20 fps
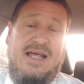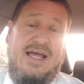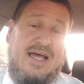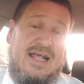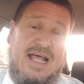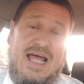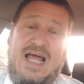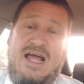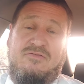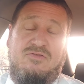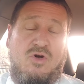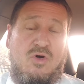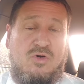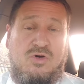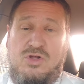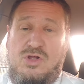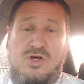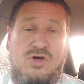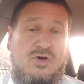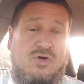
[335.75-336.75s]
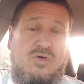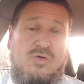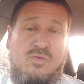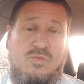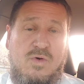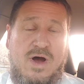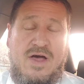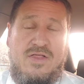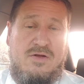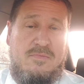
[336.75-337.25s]
And I have no clue
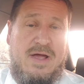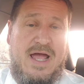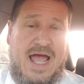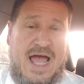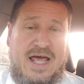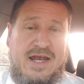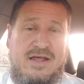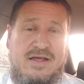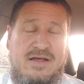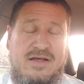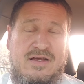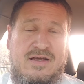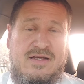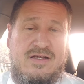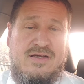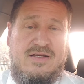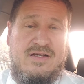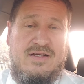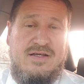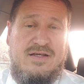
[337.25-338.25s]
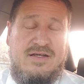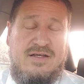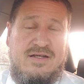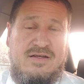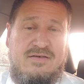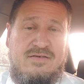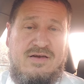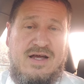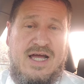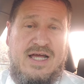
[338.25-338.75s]
why they're mad,
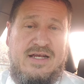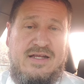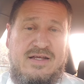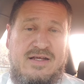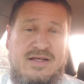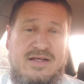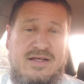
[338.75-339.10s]
right?